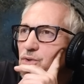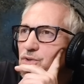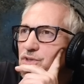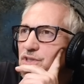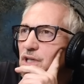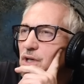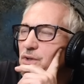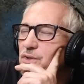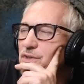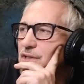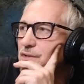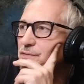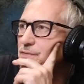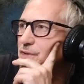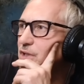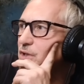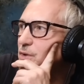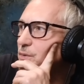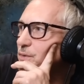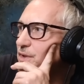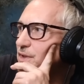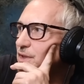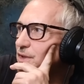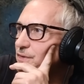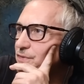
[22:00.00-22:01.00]
also
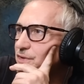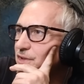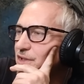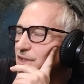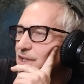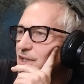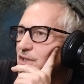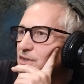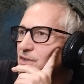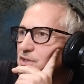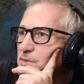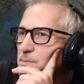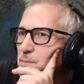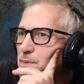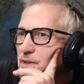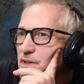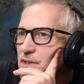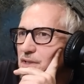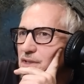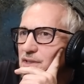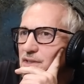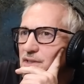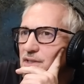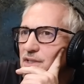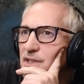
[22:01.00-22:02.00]
difficult with different eras, but
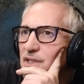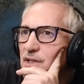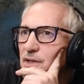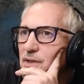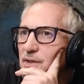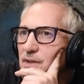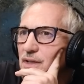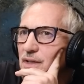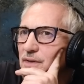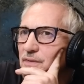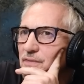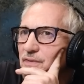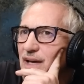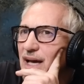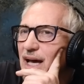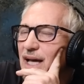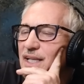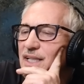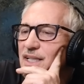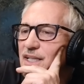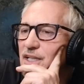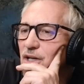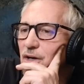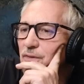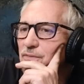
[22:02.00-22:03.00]
you know, if
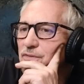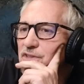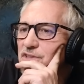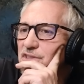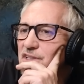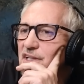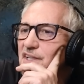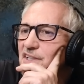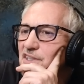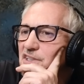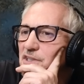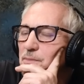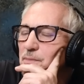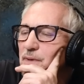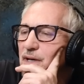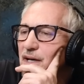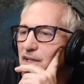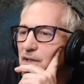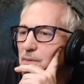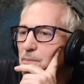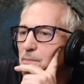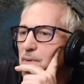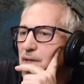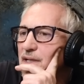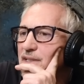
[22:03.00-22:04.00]
any conversation
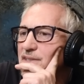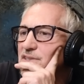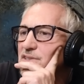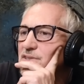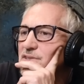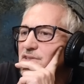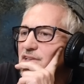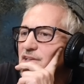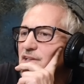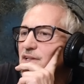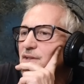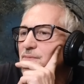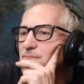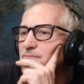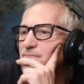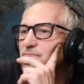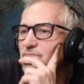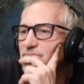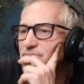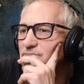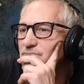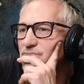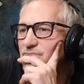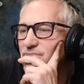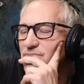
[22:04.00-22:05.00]
about the best um,
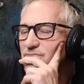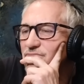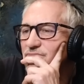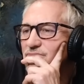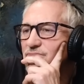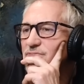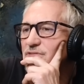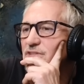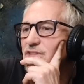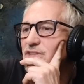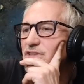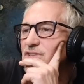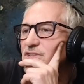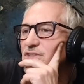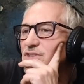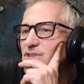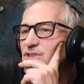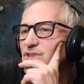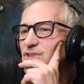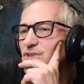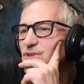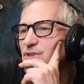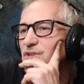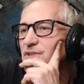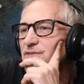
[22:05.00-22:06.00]

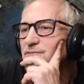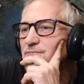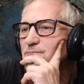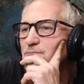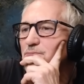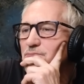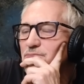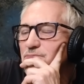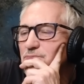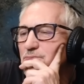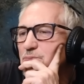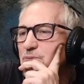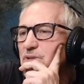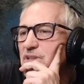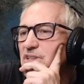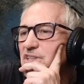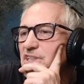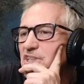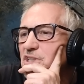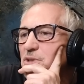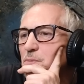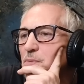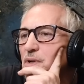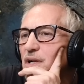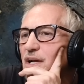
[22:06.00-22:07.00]
sort of
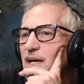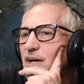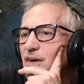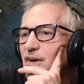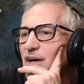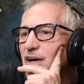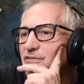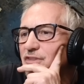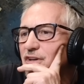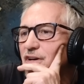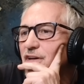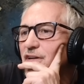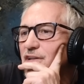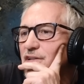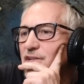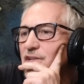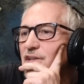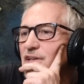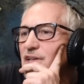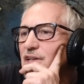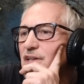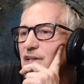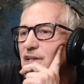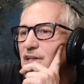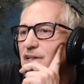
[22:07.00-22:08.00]
British player ever.
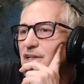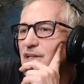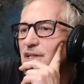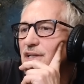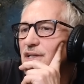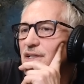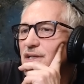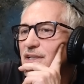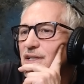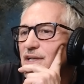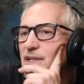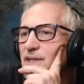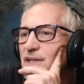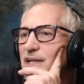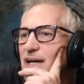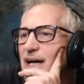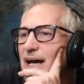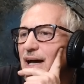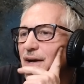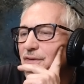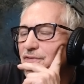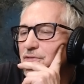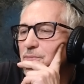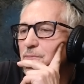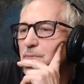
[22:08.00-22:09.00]
He'd
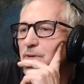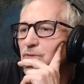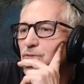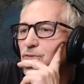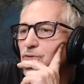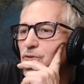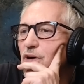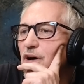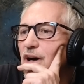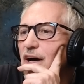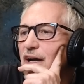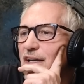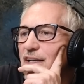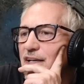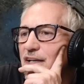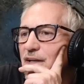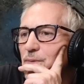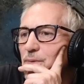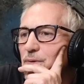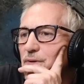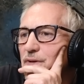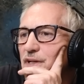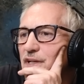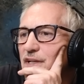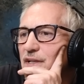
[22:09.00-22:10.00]
have to be right in
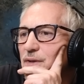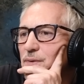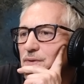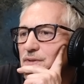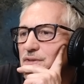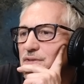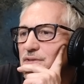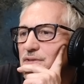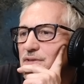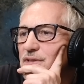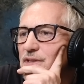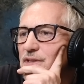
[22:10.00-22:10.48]
it, wouldn't he? He was